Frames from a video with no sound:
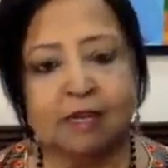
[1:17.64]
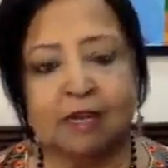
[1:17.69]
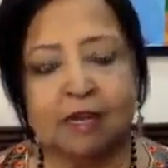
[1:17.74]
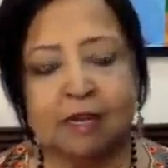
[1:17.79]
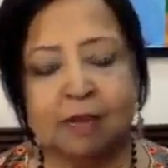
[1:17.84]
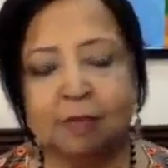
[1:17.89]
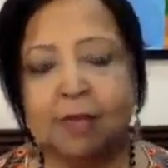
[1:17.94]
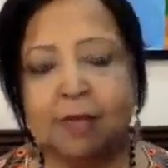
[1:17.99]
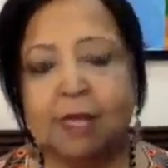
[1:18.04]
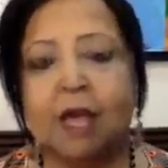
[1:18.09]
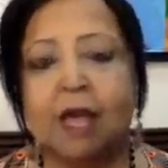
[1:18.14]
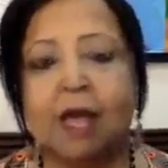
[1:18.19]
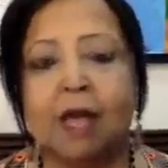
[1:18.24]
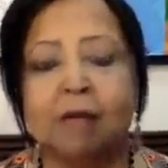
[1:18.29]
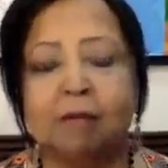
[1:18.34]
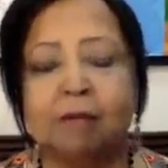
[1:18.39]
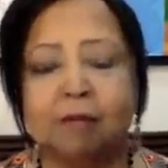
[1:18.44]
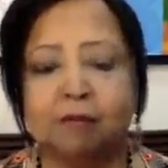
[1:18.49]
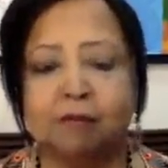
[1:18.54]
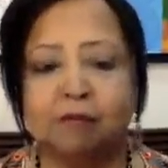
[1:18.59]
being
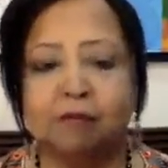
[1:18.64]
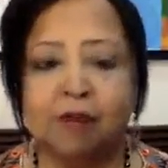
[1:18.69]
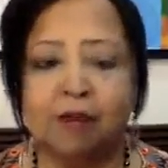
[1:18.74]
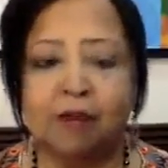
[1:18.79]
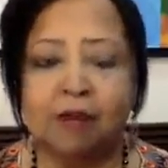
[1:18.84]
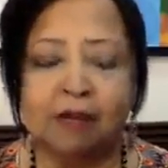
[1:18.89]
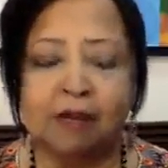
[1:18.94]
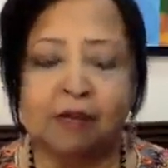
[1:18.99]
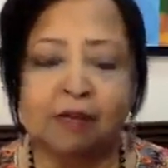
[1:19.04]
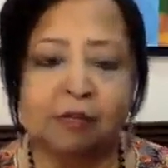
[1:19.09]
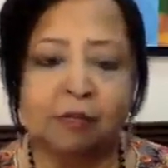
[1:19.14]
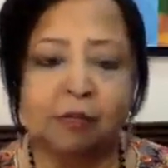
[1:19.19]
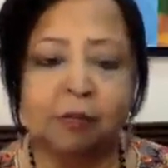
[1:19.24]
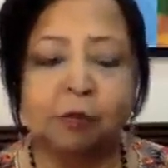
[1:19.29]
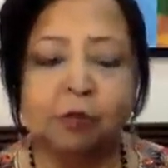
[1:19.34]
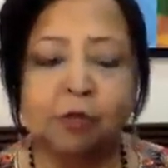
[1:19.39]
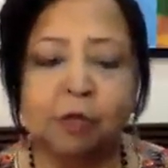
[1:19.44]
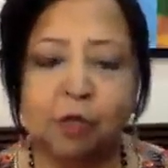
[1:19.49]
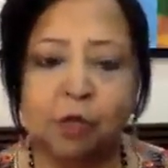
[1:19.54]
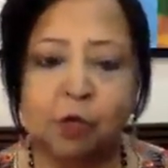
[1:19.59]
amplified through
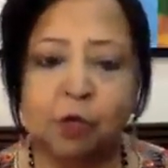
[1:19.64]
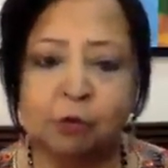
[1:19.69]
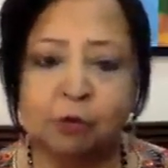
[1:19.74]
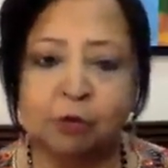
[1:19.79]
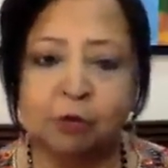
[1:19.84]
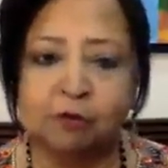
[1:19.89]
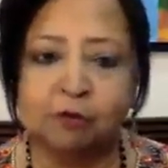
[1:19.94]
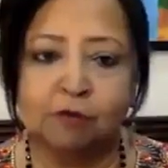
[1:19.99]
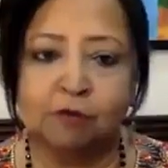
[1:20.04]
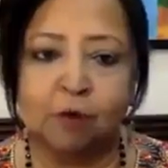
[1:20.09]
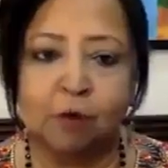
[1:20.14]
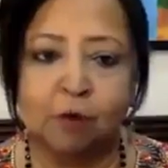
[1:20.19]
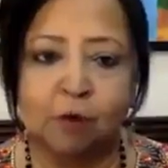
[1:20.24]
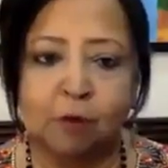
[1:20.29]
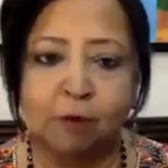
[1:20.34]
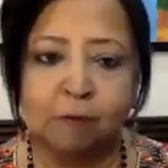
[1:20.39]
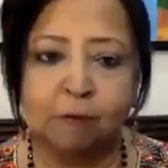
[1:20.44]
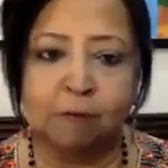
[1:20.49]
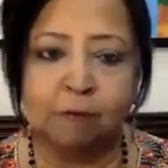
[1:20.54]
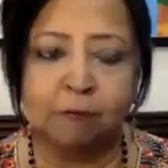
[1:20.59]
the human
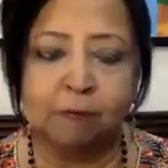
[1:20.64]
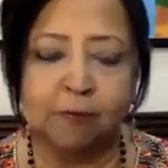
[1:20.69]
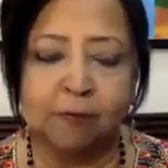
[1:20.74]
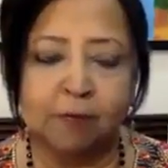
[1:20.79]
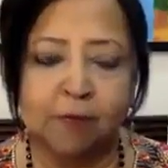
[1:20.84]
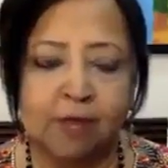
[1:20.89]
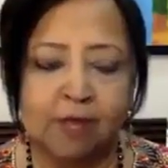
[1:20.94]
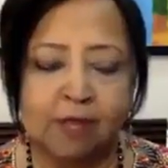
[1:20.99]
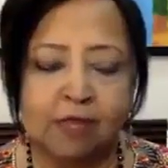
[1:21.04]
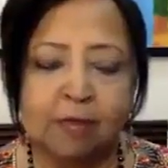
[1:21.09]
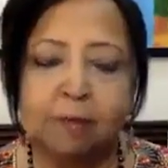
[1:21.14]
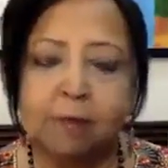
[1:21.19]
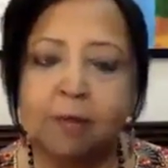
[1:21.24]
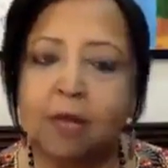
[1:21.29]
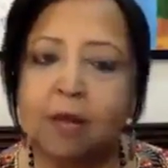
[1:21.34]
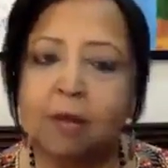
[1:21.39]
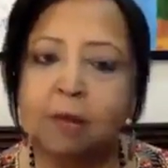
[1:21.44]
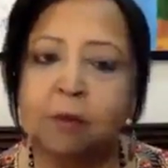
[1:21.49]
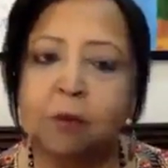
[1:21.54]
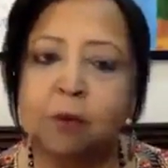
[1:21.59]
form. They
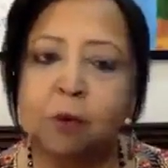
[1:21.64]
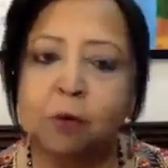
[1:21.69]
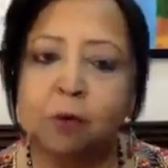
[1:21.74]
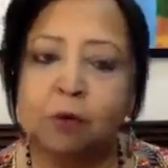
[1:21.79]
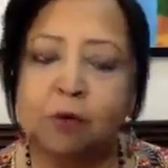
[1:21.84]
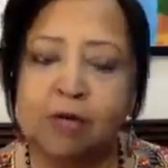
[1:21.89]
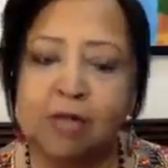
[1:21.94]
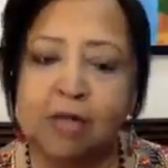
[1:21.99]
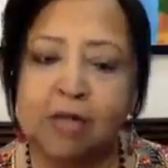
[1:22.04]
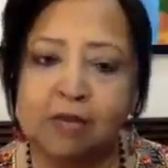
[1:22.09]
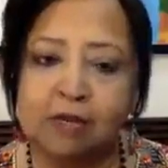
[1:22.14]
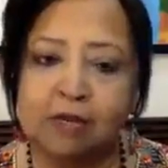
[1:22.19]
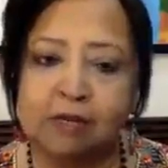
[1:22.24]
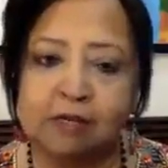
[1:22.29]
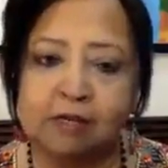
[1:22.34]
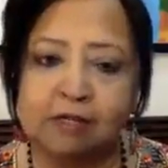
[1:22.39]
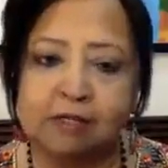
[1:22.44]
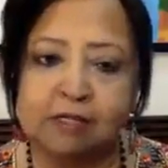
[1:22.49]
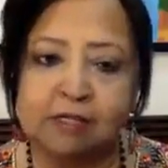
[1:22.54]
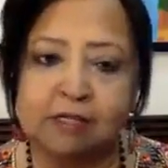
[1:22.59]
become
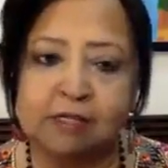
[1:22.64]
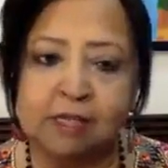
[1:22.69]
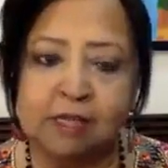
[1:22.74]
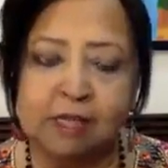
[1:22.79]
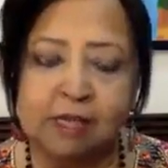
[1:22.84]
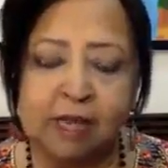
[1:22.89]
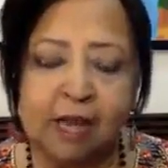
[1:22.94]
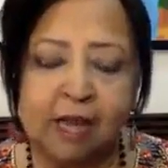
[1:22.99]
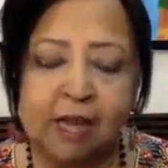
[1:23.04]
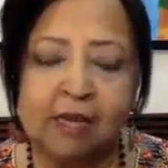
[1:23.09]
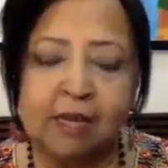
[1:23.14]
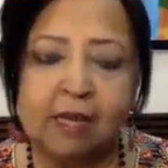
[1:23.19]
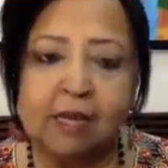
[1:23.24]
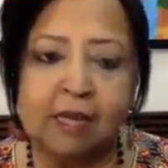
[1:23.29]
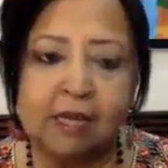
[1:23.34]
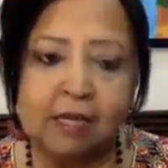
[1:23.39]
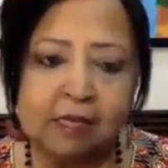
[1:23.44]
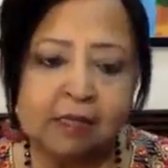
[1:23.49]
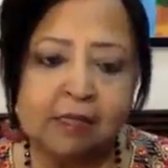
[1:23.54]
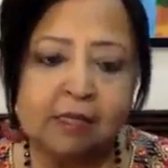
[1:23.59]
co-creators. And
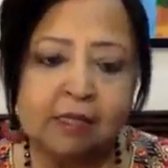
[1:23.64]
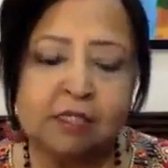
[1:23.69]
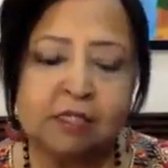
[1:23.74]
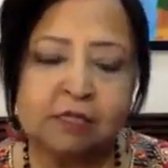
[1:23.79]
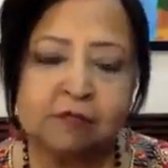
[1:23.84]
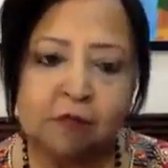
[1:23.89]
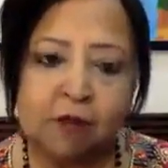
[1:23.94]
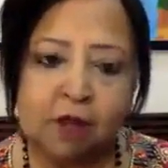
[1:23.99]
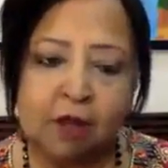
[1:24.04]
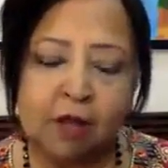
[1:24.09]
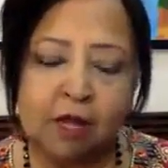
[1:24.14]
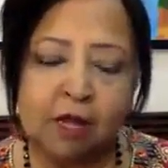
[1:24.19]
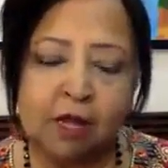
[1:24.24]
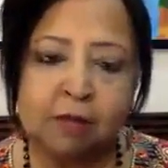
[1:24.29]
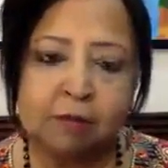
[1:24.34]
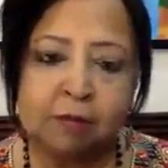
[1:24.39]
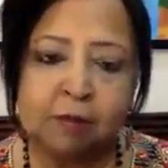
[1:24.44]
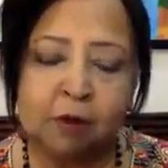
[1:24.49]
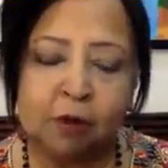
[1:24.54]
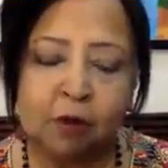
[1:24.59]
in this
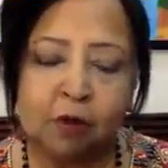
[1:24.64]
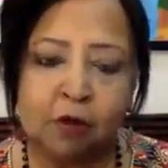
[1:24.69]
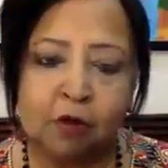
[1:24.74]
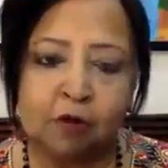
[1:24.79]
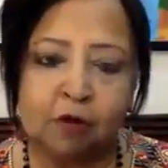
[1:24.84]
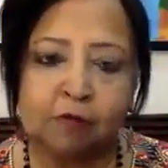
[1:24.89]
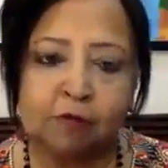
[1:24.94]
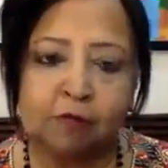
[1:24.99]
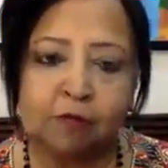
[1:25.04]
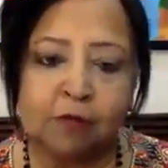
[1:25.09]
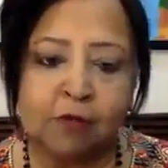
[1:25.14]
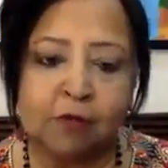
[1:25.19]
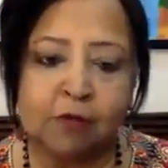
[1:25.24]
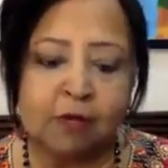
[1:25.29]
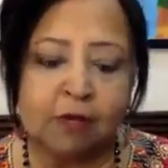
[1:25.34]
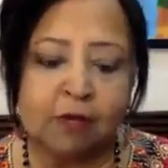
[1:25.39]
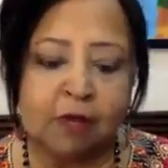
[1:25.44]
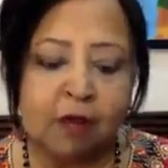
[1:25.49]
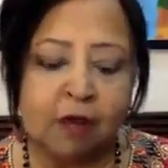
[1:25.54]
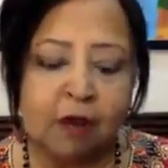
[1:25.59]
vibe of
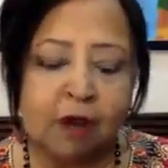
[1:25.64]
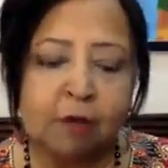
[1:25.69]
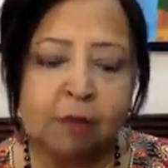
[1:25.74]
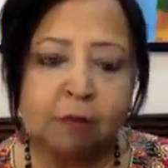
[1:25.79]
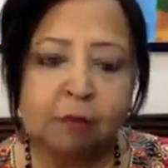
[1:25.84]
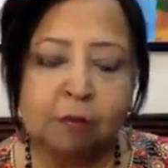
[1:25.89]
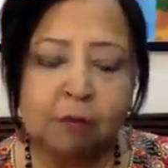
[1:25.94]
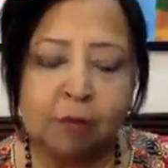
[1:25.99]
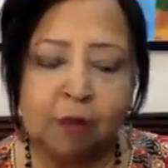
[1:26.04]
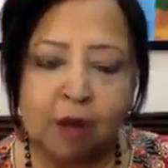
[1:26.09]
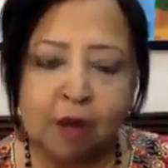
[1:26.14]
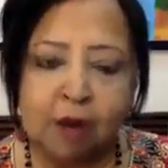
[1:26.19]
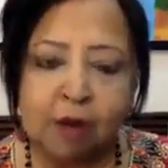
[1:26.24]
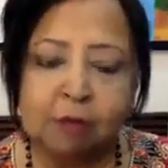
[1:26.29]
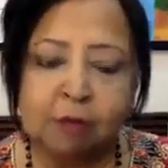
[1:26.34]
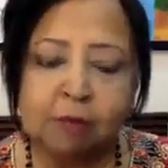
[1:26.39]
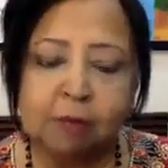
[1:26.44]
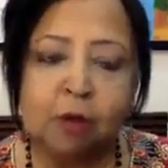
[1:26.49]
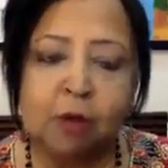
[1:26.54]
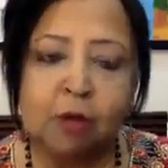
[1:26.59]

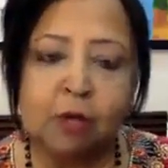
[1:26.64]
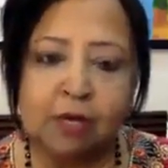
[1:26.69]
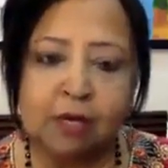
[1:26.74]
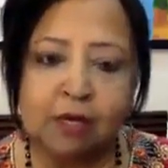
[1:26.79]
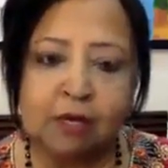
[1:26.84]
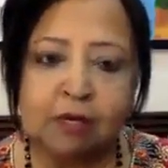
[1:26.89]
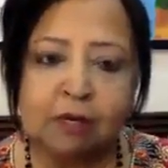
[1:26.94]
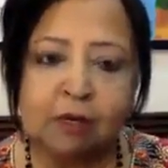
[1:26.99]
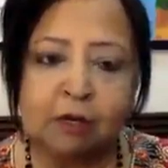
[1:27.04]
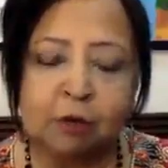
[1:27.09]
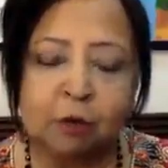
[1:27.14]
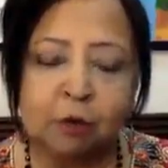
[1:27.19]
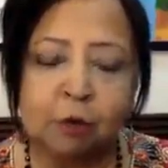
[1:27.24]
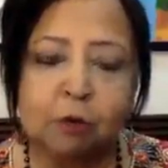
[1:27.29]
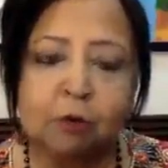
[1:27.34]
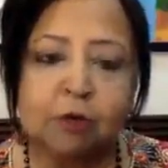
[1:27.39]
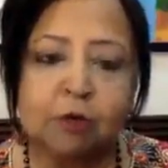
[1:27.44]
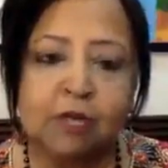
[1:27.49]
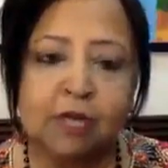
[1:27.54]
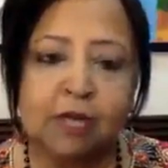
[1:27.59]
harmonic
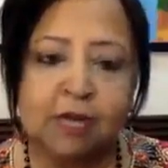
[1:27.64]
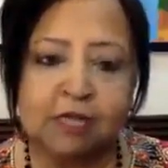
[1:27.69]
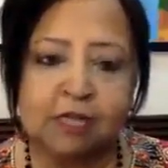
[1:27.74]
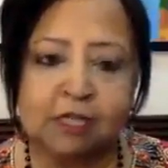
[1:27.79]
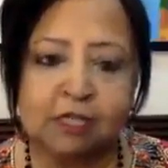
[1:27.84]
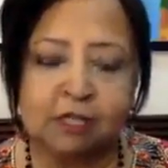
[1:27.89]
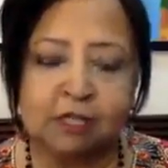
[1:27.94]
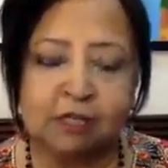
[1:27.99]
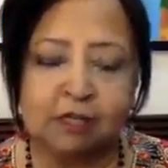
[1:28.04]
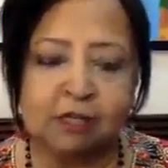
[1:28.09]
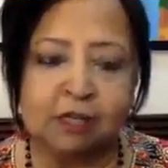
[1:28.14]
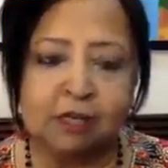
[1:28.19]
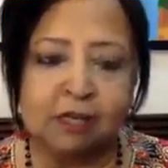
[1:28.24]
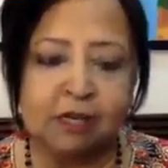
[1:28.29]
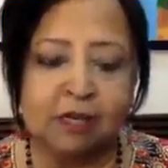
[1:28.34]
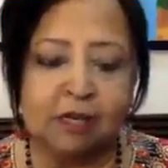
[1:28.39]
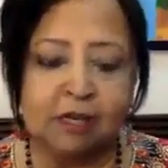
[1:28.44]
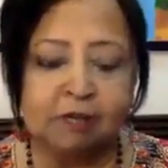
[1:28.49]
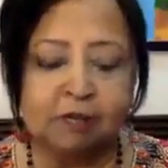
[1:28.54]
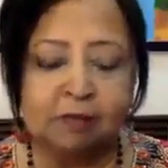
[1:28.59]
co-creation,
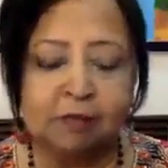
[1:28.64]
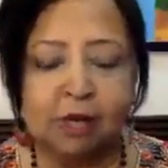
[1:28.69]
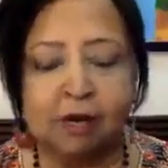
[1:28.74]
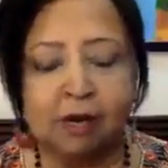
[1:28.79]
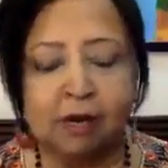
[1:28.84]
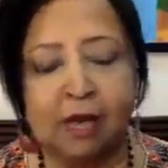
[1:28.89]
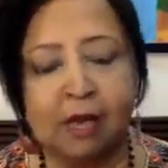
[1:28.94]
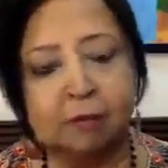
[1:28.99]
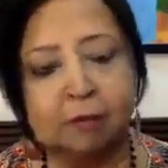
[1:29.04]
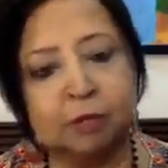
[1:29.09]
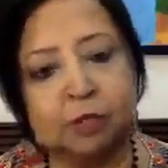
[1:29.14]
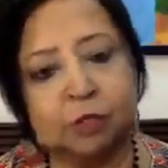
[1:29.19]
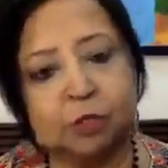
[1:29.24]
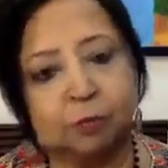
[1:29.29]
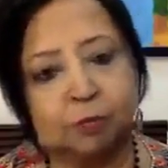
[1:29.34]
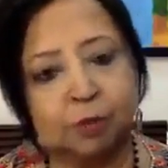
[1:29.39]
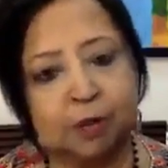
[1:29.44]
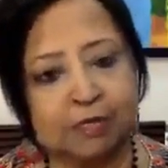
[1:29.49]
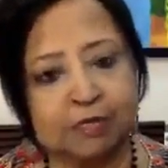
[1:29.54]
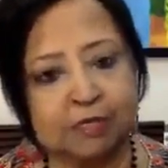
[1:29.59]
we are able to
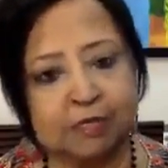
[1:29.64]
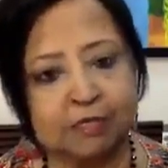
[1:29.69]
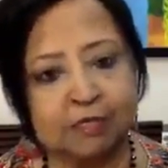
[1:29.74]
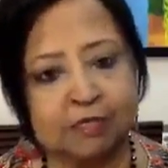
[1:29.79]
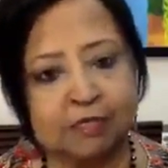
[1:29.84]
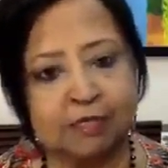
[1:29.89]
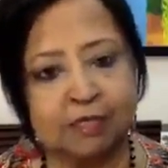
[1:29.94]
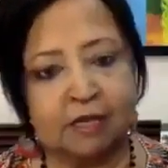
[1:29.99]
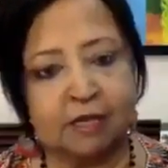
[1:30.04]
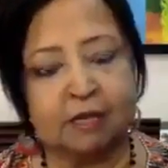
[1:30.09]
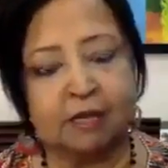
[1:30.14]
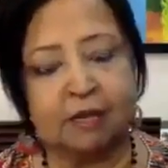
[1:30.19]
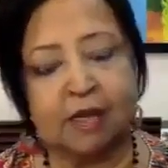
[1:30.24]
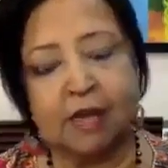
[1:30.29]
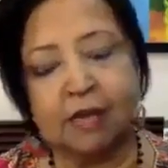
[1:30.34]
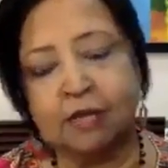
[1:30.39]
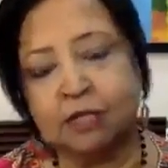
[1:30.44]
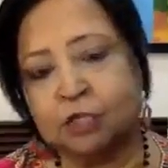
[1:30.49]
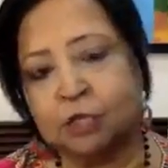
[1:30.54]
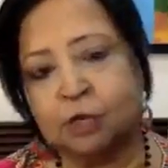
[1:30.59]
presence the
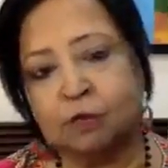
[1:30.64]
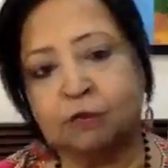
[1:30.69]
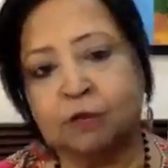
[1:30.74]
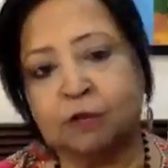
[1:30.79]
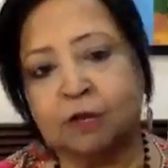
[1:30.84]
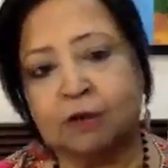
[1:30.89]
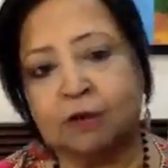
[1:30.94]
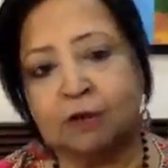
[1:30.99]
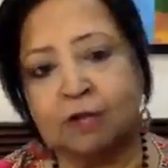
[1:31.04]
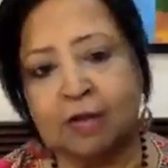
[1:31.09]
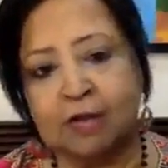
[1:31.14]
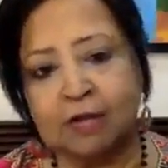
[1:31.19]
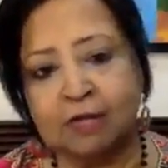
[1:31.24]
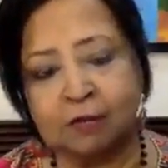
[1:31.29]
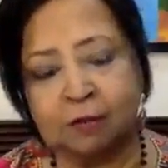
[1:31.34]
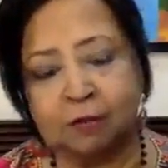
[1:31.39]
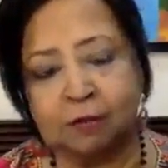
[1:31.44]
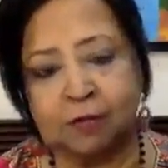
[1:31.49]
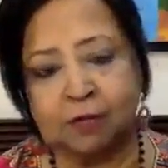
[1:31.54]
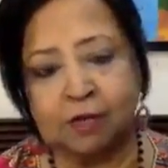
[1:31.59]
energy of the
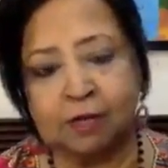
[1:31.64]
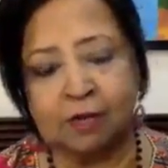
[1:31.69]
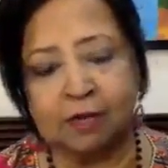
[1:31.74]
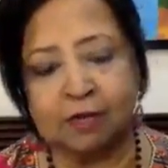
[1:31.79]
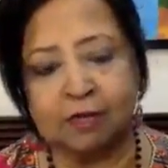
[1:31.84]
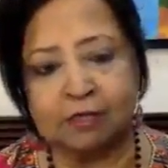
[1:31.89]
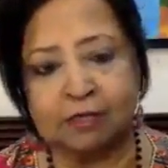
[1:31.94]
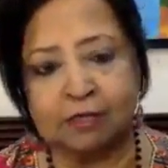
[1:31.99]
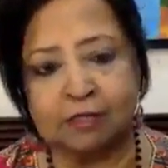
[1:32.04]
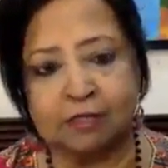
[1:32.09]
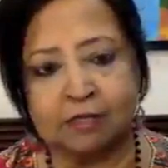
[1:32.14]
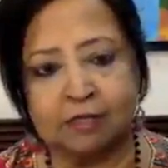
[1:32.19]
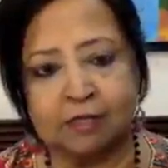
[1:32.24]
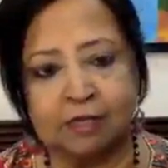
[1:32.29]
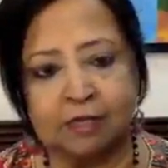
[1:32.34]
creator within us.